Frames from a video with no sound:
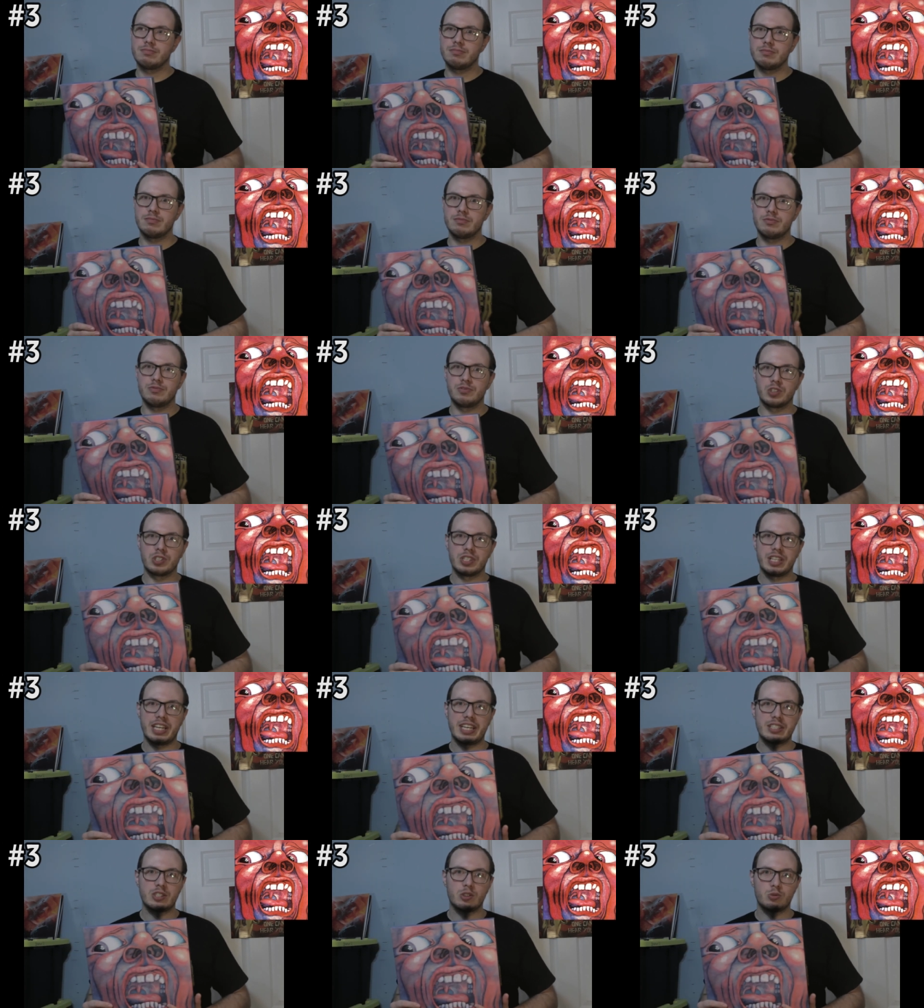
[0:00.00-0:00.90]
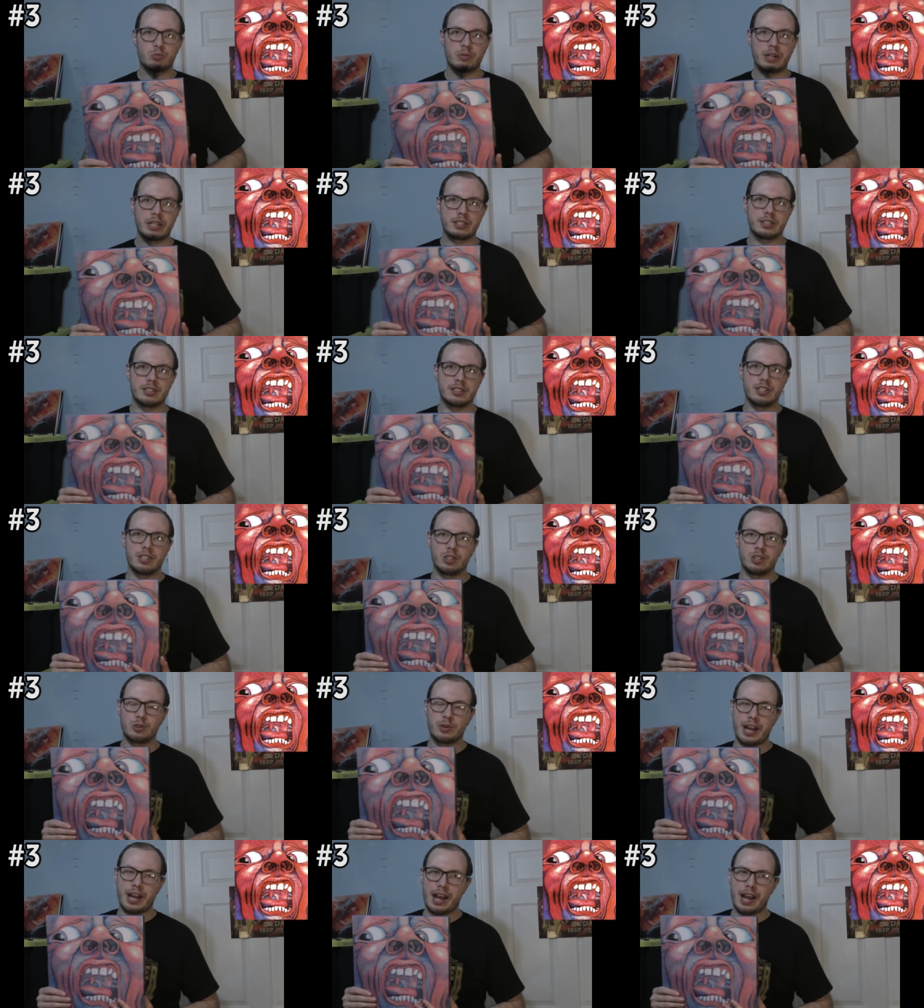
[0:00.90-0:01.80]
for like the rest of the
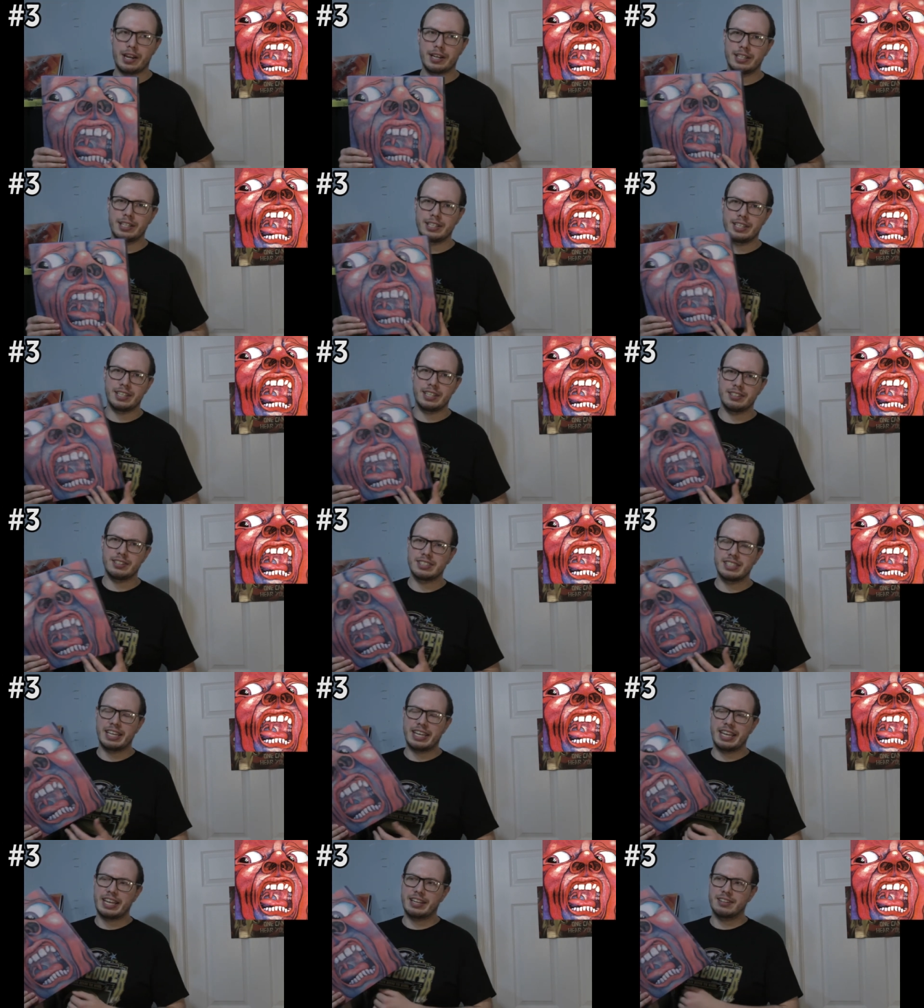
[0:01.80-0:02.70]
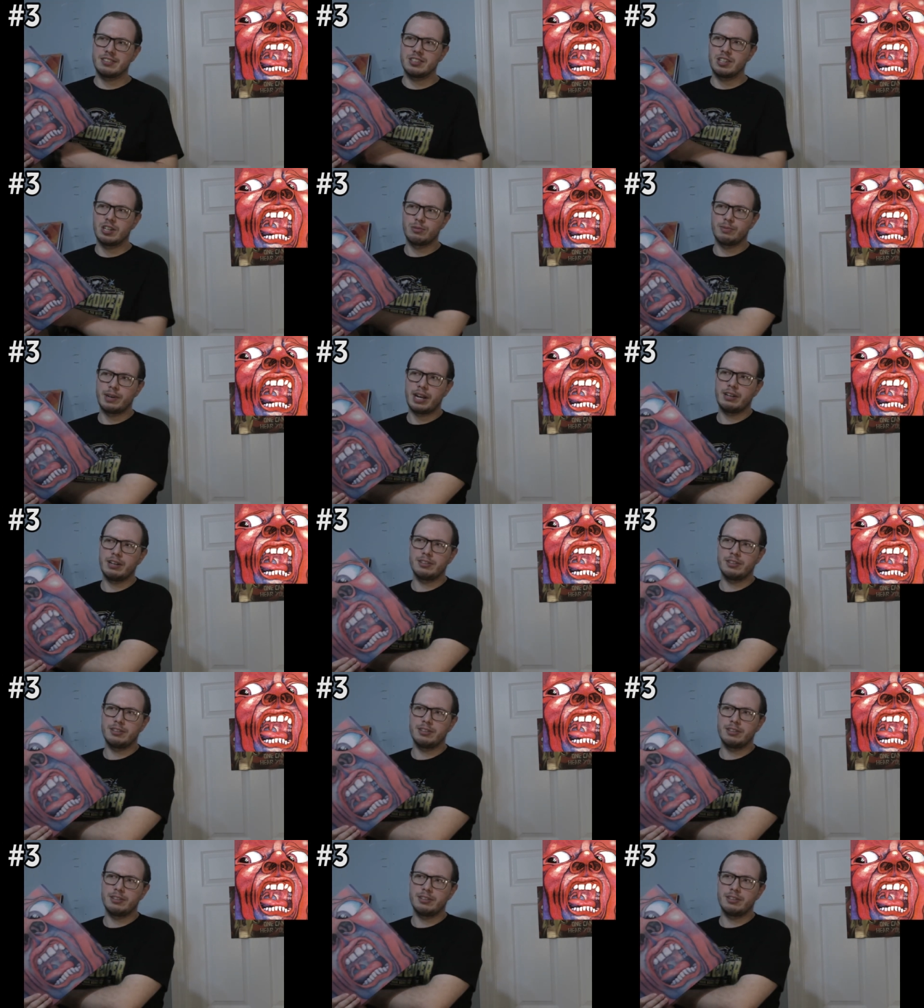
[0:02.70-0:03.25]
track, I think it's like around the